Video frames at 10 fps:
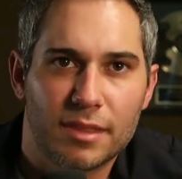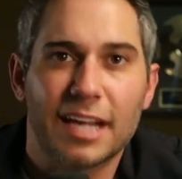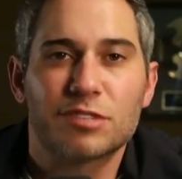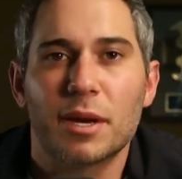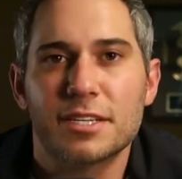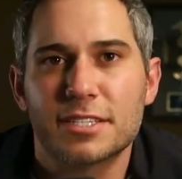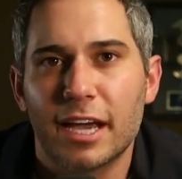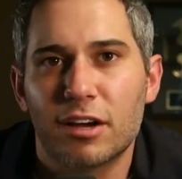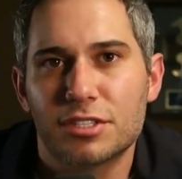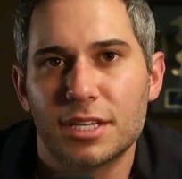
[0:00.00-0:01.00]
That's why
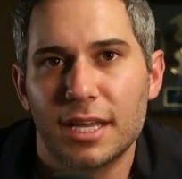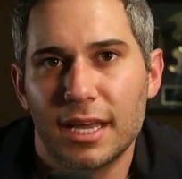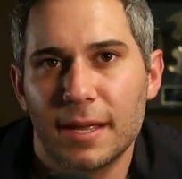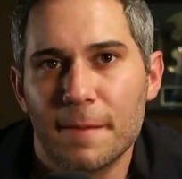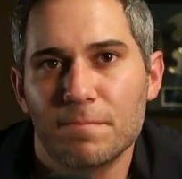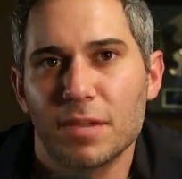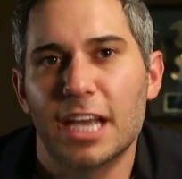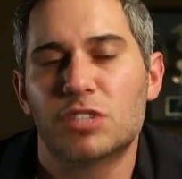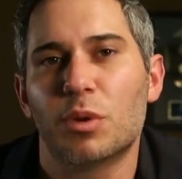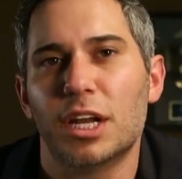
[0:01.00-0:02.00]
scarcity
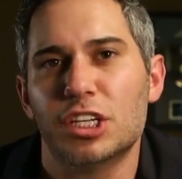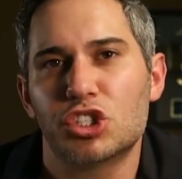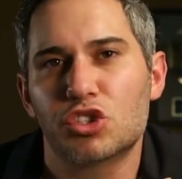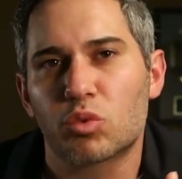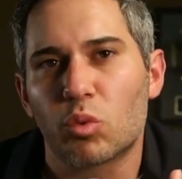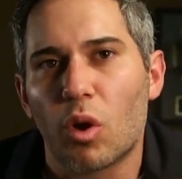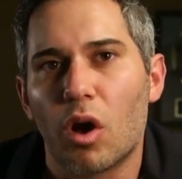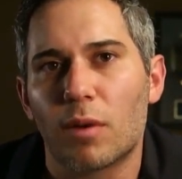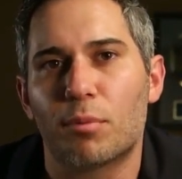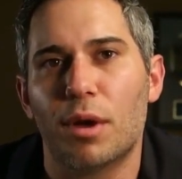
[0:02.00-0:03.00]
is what a
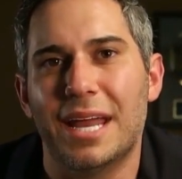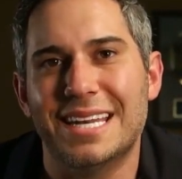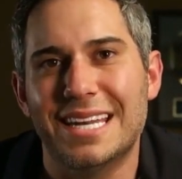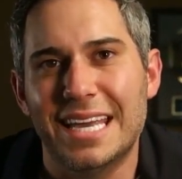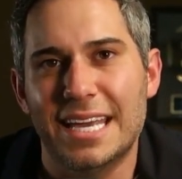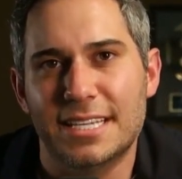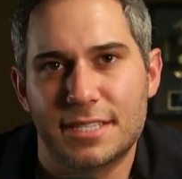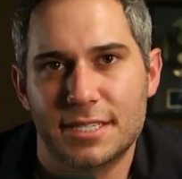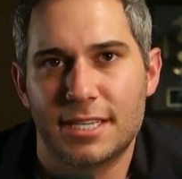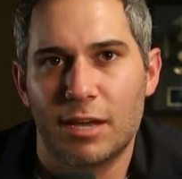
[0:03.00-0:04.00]
strong brand needs
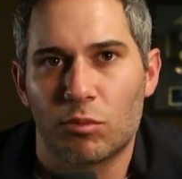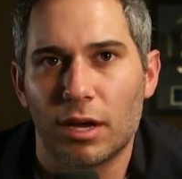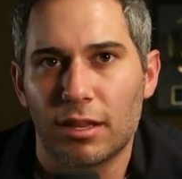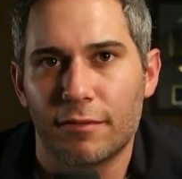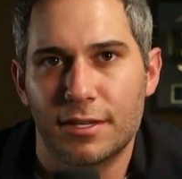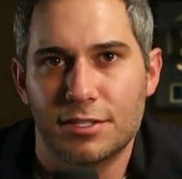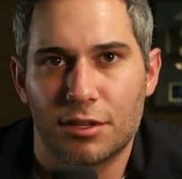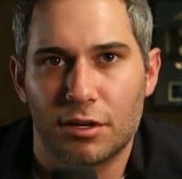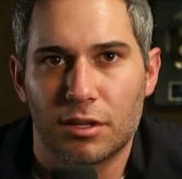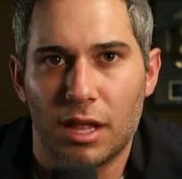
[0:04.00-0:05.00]
to stay relevant to
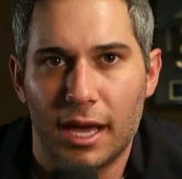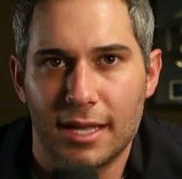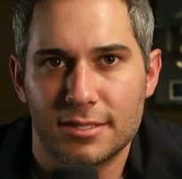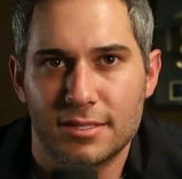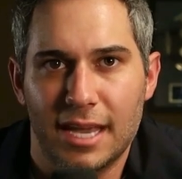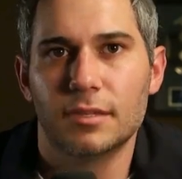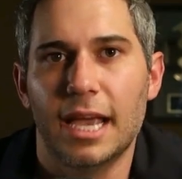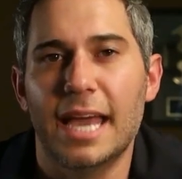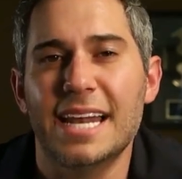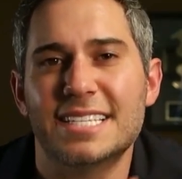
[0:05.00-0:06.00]
their clients.
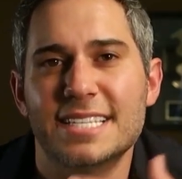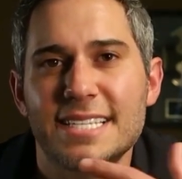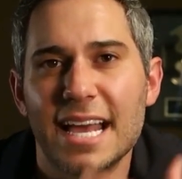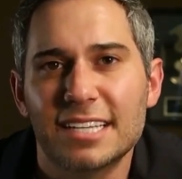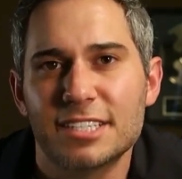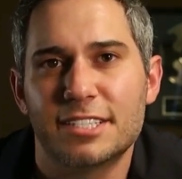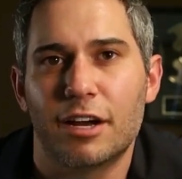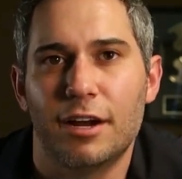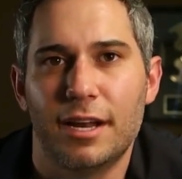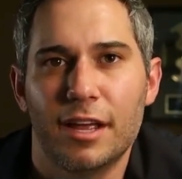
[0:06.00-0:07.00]
And it's
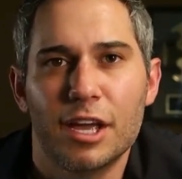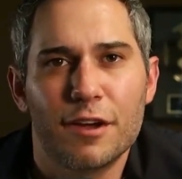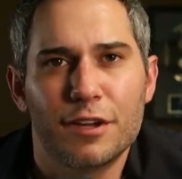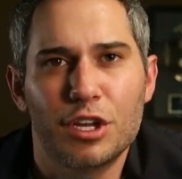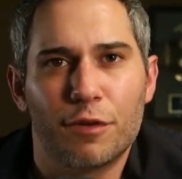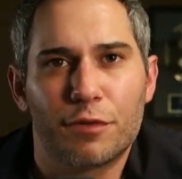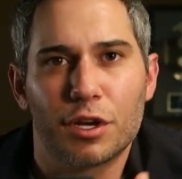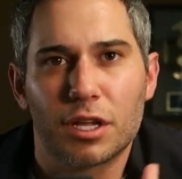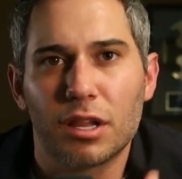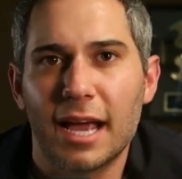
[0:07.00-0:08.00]
necessary, for
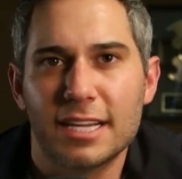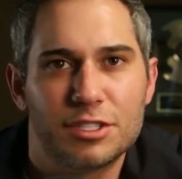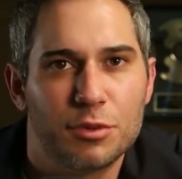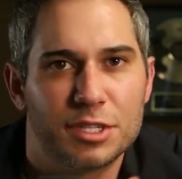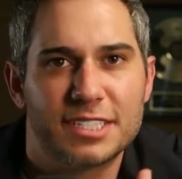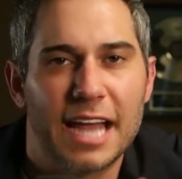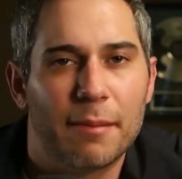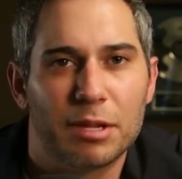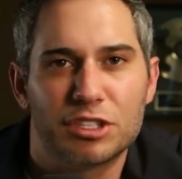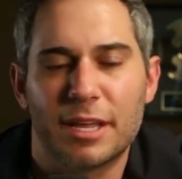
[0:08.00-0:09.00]
your clients to
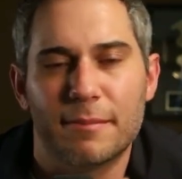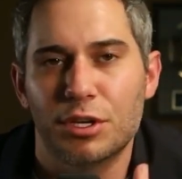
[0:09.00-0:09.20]
establish that,